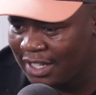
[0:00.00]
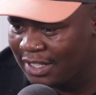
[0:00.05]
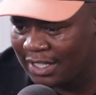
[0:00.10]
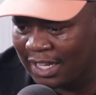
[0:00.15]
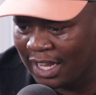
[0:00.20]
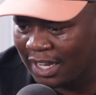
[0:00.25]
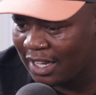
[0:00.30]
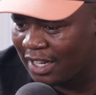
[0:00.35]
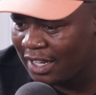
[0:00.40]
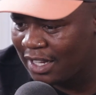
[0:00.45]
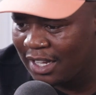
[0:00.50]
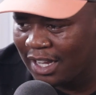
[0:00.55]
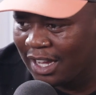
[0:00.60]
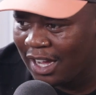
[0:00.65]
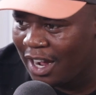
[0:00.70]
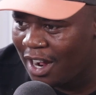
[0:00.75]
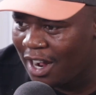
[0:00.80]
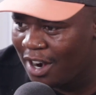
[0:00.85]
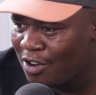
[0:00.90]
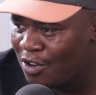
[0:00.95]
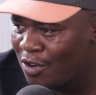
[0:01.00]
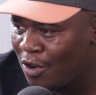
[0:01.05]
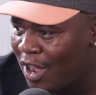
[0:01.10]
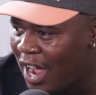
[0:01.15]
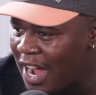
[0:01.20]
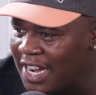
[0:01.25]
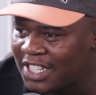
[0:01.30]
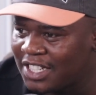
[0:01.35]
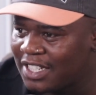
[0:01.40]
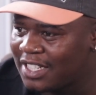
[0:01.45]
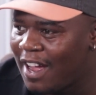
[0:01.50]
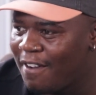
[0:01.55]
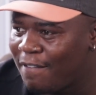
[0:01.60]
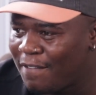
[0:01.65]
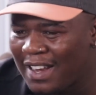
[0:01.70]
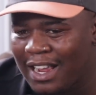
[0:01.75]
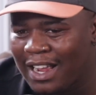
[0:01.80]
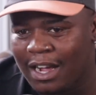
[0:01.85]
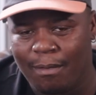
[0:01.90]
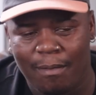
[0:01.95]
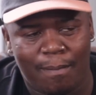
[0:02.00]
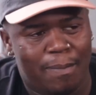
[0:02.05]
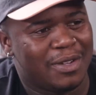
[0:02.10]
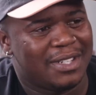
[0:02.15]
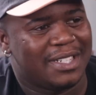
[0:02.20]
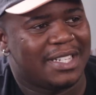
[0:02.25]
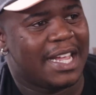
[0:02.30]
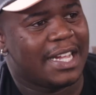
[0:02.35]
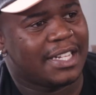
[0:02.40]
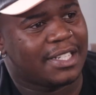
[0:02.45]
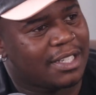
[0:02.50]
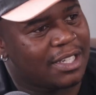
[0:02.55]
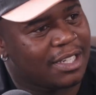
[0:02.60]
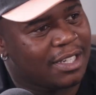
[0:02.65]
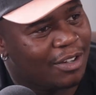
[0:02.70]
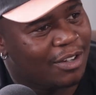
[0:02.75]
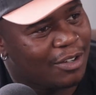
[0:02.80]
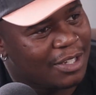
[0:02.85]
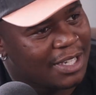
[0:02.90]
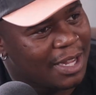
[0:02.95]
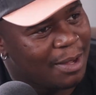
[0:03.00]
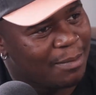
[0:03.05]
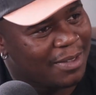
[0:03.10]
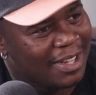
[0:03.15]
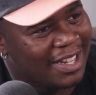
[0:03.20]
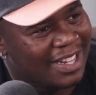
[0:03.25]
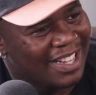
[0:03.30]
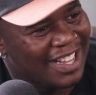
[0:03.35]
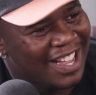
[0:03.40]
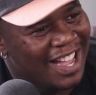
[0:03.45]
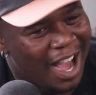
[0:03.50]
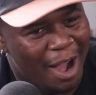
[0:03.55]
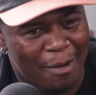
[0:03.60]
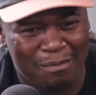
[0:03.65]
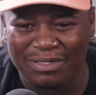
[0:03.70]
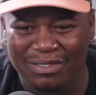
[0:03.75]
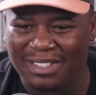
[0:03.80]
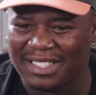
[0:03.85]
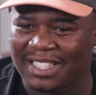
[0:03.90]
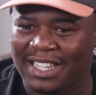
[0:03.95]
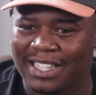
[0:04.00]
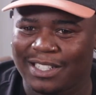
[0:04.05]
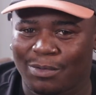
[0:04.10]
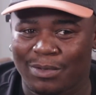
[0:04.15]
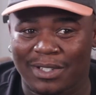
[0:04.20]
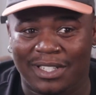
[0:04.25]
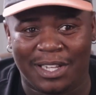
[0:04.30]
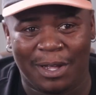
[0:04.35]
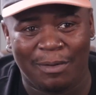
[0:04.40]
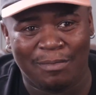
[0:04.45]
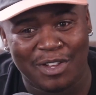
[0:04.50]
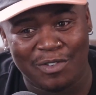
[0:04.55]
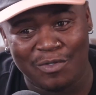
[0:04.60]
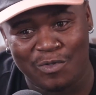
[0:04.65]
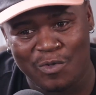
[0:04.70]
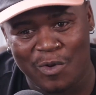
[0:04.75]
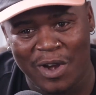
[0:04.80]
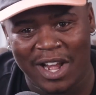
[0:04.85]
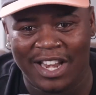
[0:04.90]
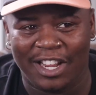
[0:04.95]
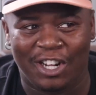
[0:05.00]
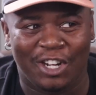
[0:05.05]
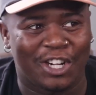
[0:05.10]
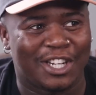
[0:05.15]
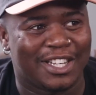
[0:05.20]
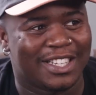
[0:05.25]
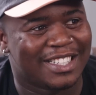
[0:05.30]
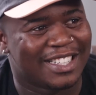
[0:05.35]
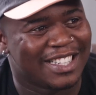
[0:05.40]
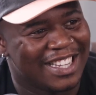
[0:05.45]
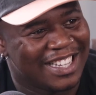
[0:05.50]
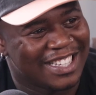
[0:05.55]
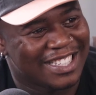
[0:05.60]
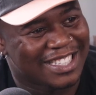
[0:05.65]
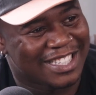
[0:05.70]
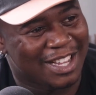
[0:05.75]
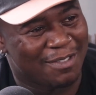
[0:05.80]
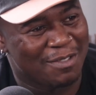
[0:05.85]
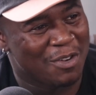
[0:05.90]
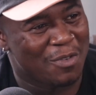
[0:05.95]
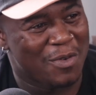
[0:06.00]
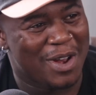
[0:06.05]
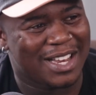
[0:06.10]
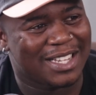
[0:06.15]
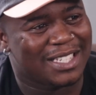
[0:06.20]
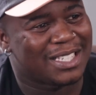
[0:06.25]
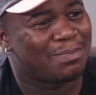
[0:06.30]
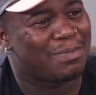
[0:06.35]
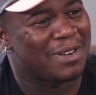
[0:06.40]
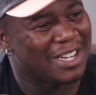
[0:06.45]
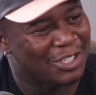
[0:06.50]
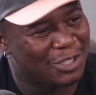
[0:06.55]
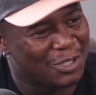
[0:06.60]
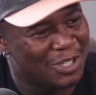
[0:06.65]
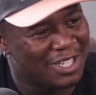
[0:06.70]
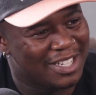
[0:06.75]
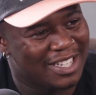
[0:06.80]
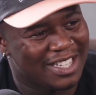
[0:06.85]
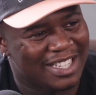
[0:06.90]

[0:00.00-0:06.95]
It's like, I don't know, I feel like I'm possessed or something. I'm possessed with something really good, something really spiritual.